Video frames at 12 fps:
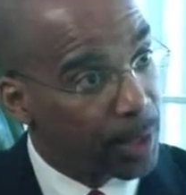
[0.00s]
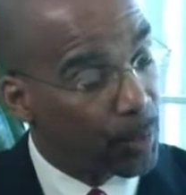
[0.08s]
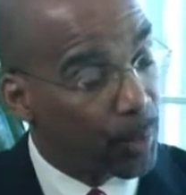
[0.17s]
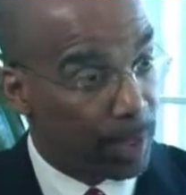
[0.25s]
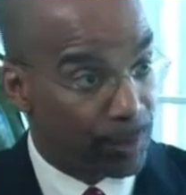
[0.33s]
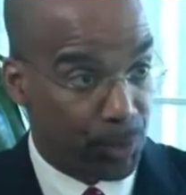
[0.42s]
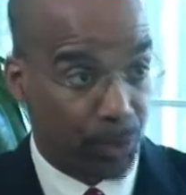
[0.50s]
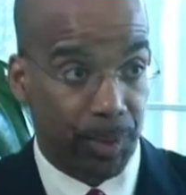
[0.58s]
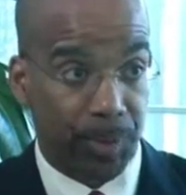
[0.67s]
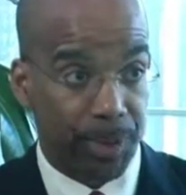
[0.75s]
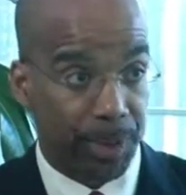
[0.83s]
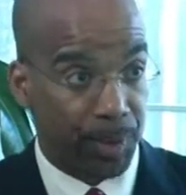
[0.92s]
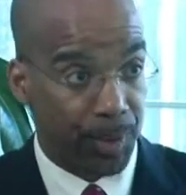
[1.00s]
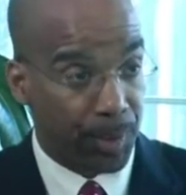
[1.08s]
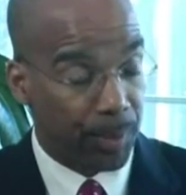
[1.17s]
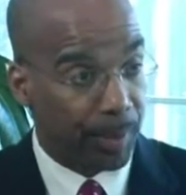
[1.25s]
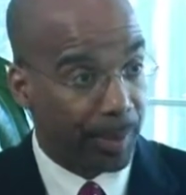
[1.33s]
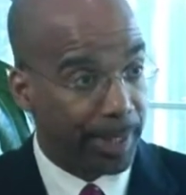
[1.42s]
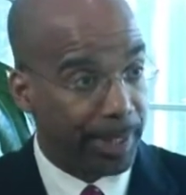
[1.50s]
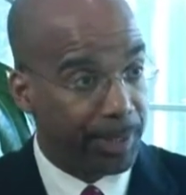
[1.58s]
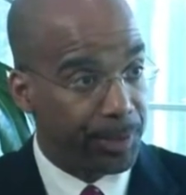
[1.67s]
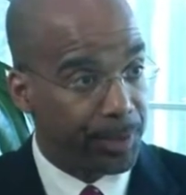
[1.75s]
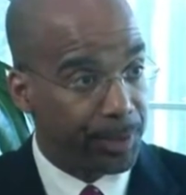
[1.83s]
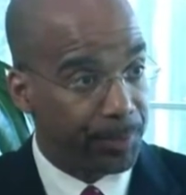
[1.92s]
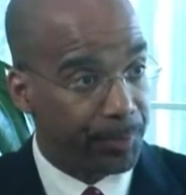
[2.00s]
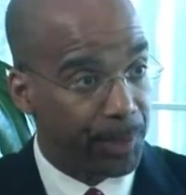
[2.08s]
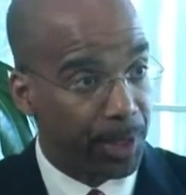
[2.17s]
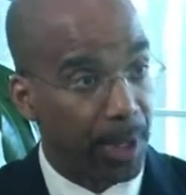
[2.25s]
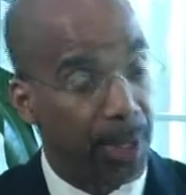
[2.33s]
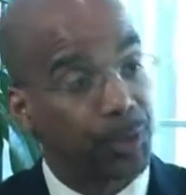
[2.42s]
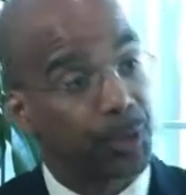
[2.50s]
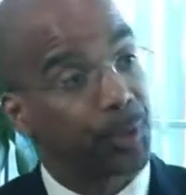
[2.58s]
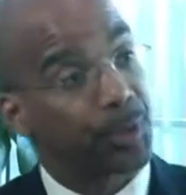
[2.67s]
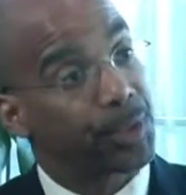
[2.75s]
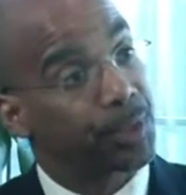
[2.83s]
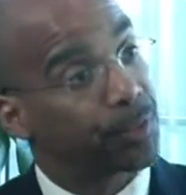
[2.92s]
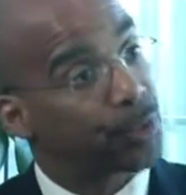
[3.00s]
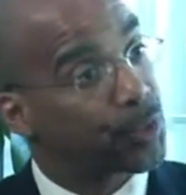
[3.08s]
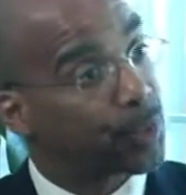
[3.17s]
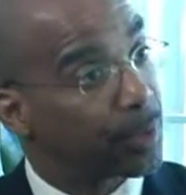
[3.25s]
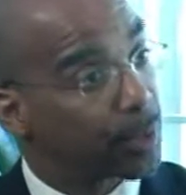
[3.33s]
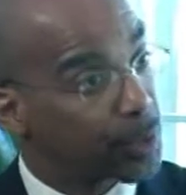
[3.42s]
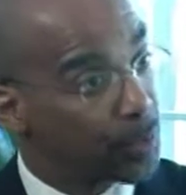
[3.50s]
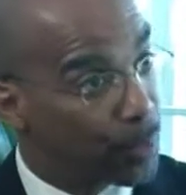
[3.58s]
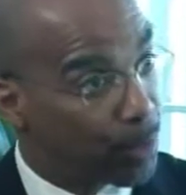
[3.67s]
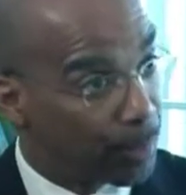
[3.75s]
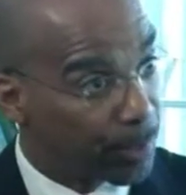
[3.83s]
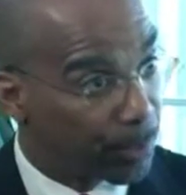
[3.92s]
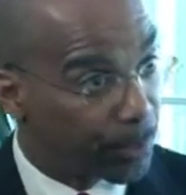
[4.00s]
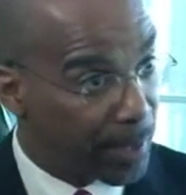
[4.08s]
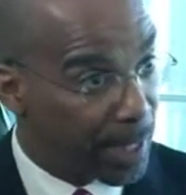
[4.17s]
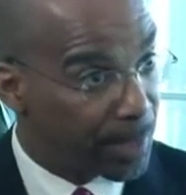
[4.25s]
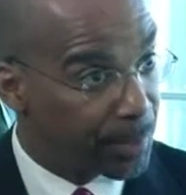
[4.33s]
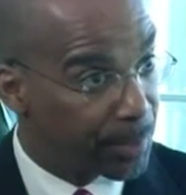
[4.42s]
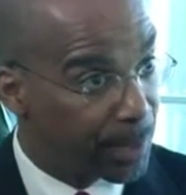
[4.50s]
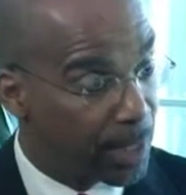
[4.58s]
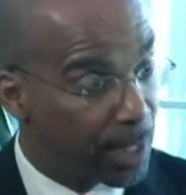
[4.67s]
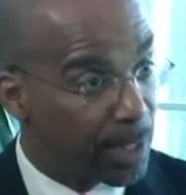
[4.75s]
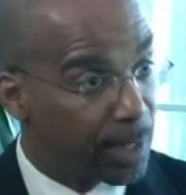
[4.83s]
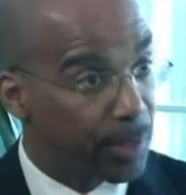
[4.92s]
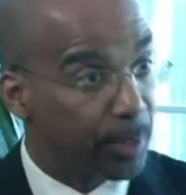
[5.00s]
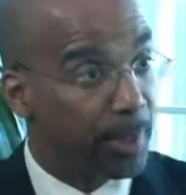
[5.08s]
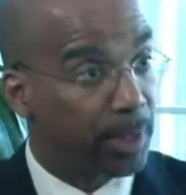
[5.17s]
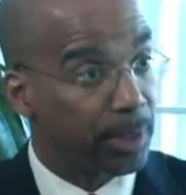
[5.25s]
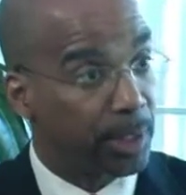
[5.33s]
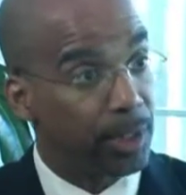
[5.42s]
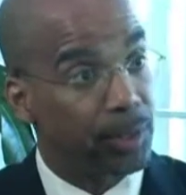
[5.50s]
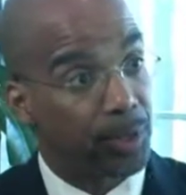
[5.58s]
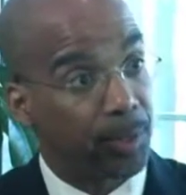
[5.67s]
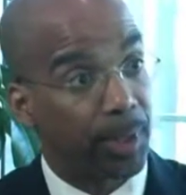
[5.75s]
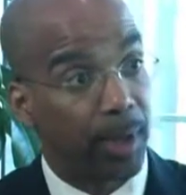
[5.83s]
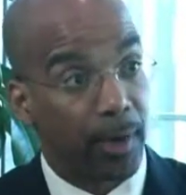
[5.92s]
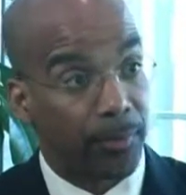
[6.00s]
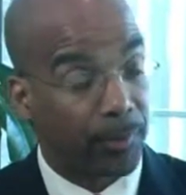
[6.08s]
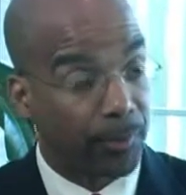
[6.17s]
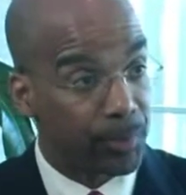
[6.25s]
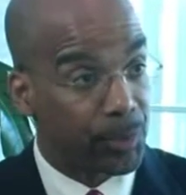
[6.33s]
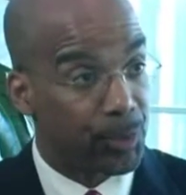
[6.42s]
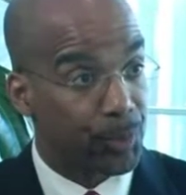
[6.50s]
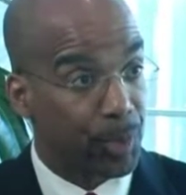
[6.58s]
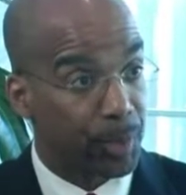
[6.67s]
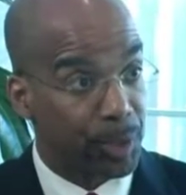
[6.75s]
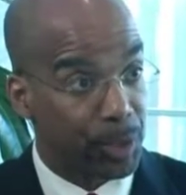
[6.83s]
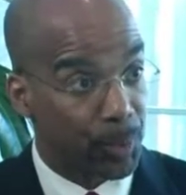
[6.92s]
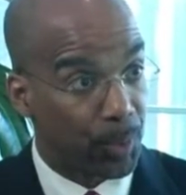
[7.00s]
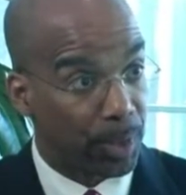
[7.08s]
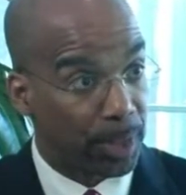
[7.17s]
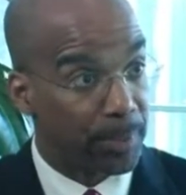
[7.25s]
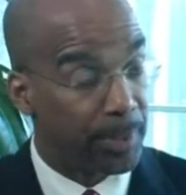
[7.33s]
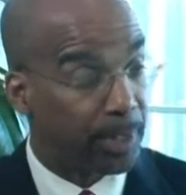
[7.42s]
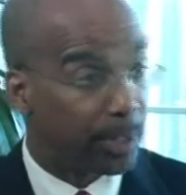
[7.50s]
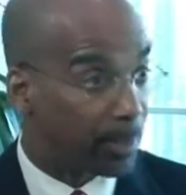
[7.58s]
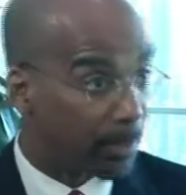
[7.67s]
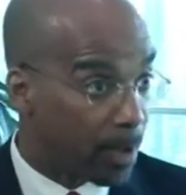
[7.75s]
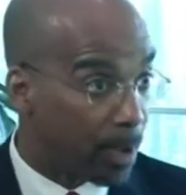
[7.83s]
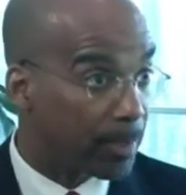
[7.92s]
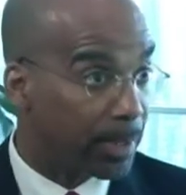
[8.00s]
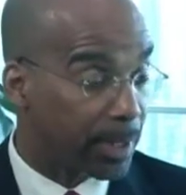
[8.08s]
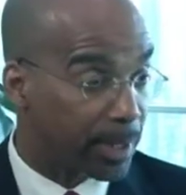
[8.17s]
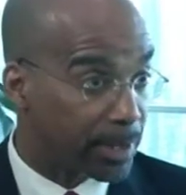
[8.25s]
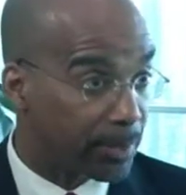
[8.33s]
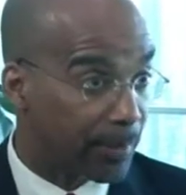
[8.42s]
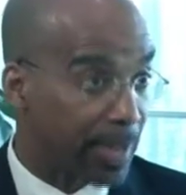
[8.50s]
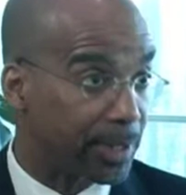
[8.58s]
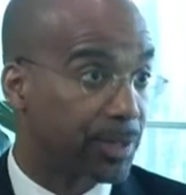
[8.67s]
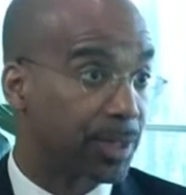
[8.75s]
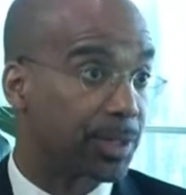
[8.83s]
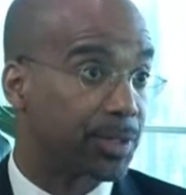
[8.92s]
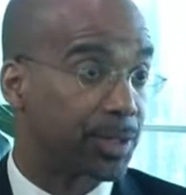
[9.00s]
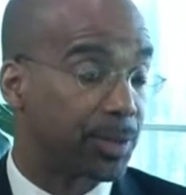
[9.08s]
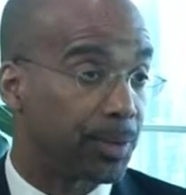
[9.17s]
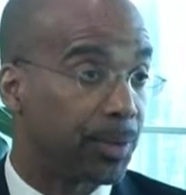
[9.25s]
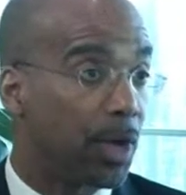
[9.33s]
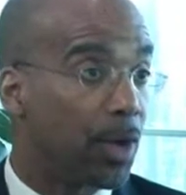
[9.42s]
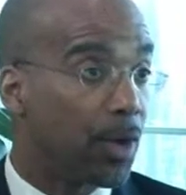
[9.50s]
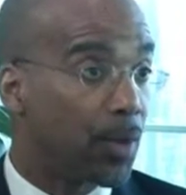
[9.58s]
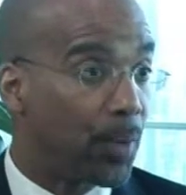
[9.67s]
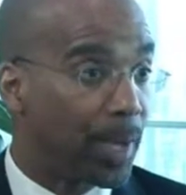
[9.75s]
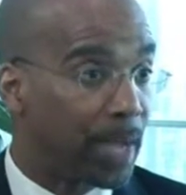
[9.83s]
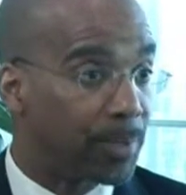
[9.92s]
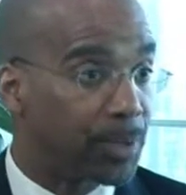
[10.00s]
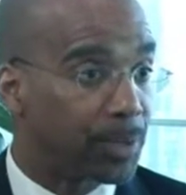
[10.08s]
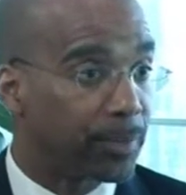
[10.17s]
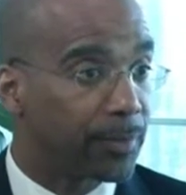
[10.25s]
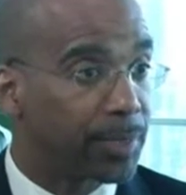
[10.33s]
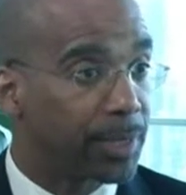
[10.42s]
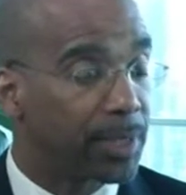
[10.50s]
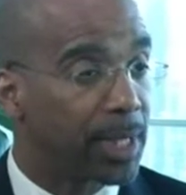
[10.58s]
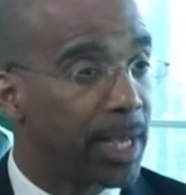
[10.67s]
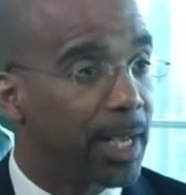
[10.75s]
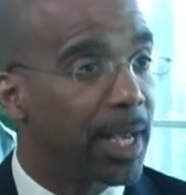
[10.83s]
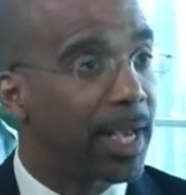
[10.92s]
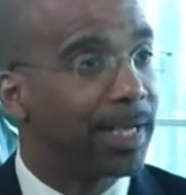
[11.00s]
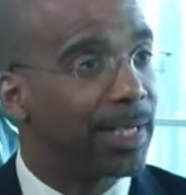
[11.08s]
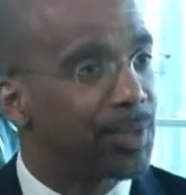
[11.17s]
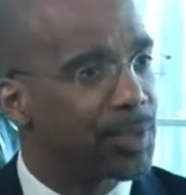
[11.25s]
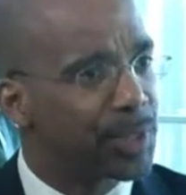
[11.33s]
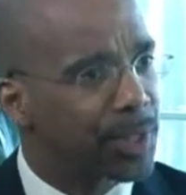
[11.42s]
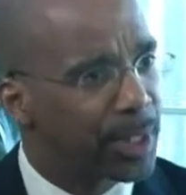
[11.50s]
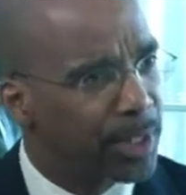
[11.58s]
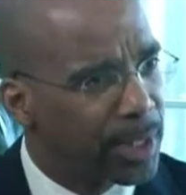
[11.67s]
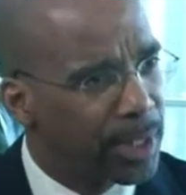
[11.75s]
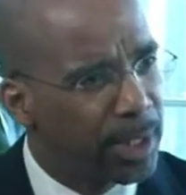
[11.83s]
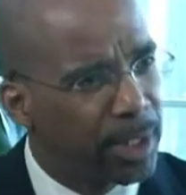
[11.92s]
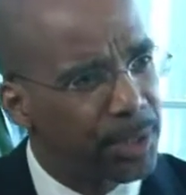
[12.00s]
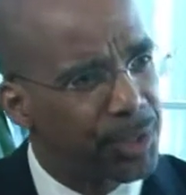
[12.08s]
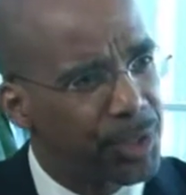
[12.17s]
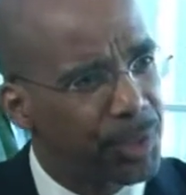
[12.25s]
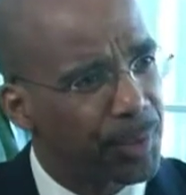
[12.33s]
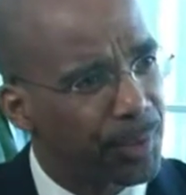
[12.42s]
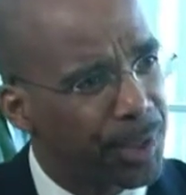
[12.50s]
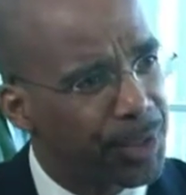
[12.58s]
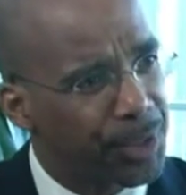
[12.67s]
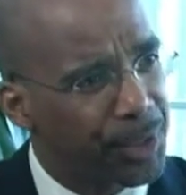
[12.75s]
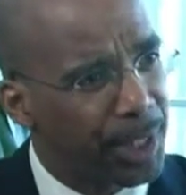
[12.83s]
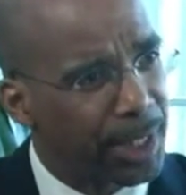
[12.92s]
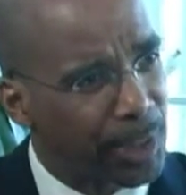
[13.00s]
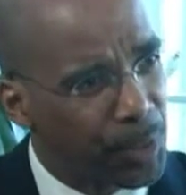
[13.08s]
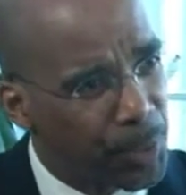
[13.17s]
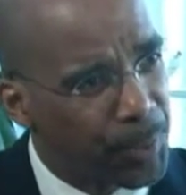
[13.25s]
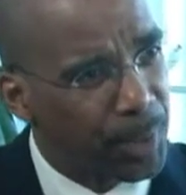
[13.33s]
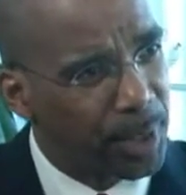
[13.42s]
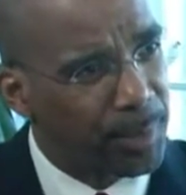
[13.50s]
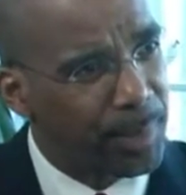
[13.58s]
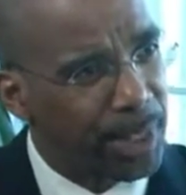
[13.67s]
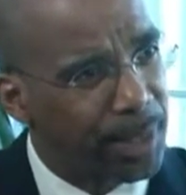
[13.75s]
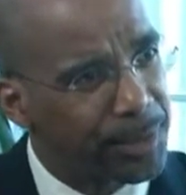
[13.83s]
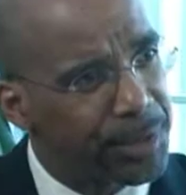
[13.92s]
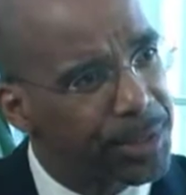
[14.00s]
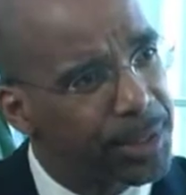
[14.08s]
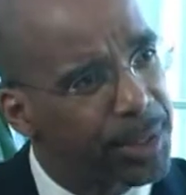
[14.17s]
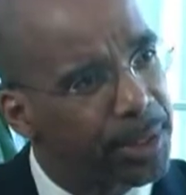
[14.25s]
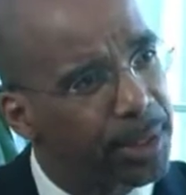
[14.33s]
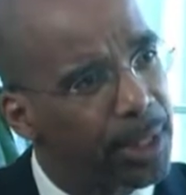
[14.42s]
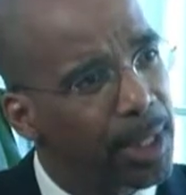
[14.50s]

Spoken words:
We have strokes at an earlier age. The consequence of the stroke is more profound. The ability to recover from the stroke is more limited, in part because of access to rehab services. And here's another key consideration, and I hope you'll let me get this in.